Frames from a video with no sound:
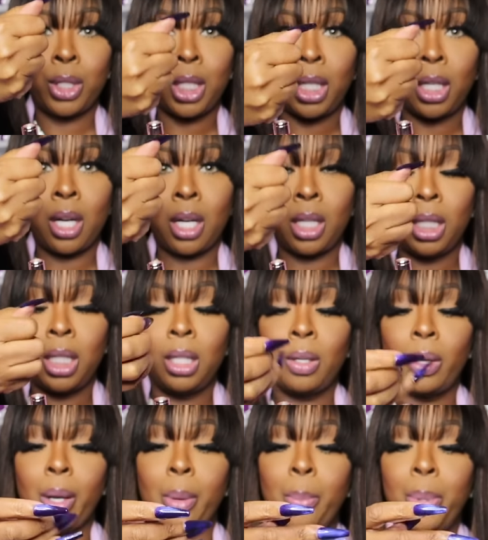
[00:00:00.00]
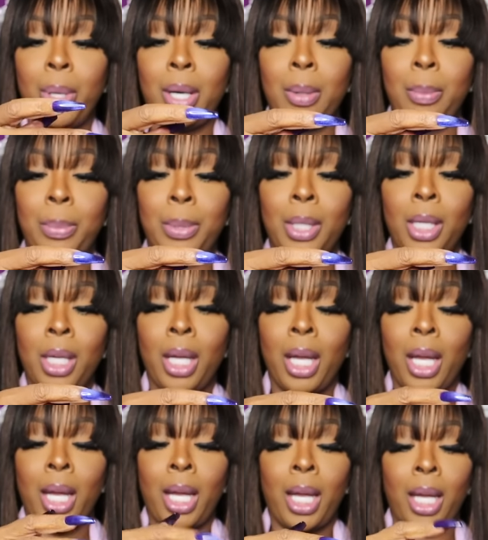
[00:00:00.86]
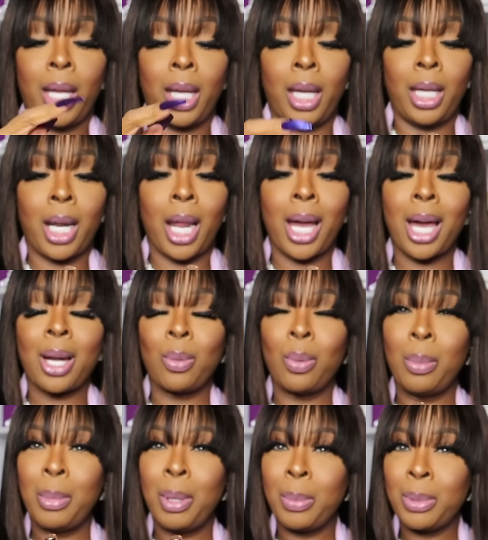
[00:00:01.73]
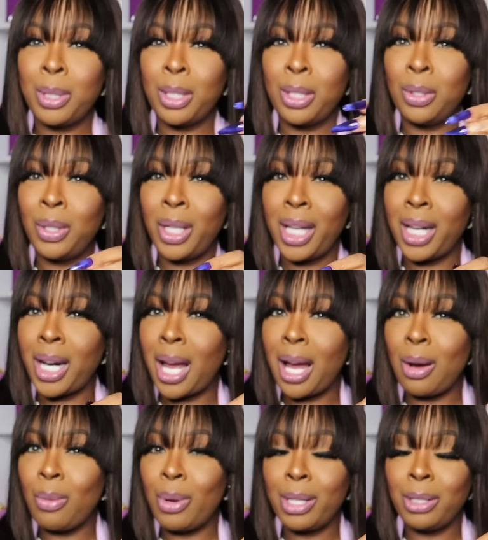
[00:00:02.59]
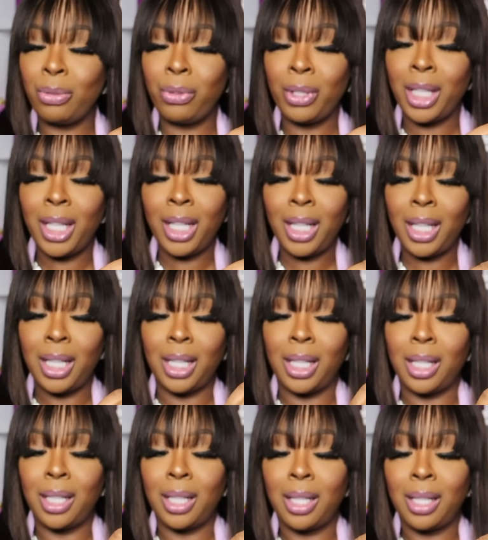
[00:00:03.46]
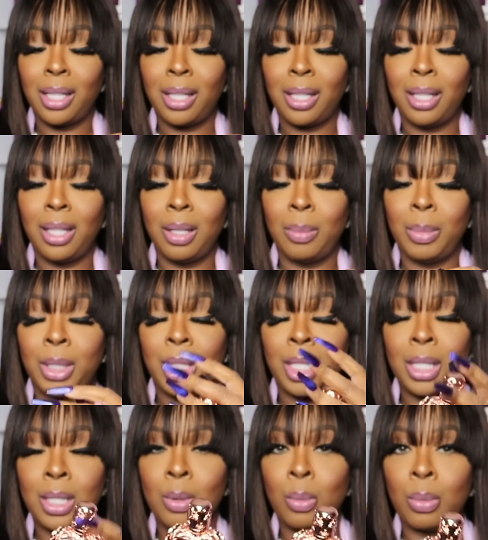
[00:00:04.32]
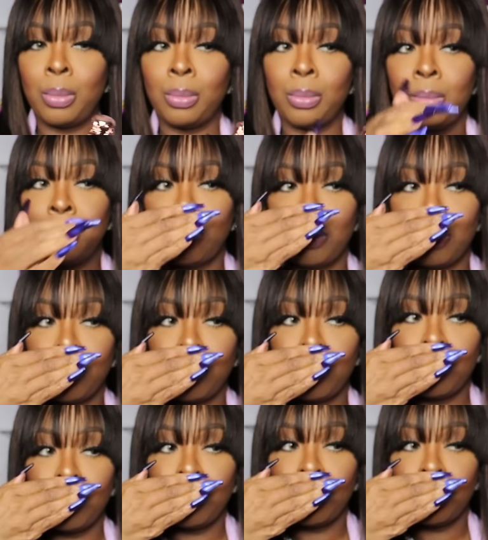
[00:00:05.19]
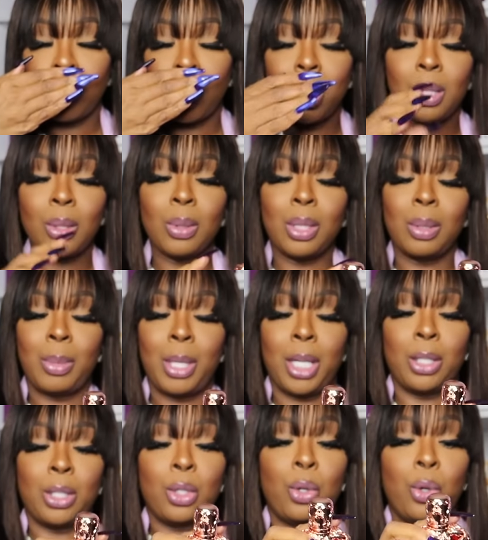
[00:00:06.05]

thing on here and pump it and i gotta remember to do that i always forget but this this one smells